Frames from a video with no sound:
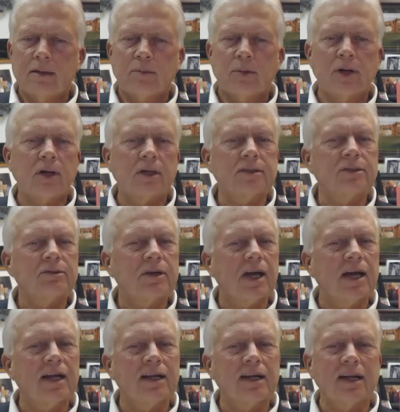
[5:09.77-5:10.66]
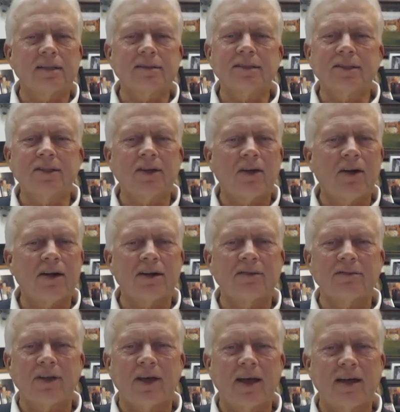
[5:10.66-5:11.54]
but also kind of cuts to the heart
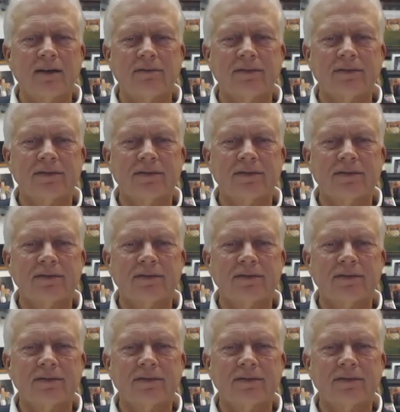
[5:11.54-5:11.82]
of life.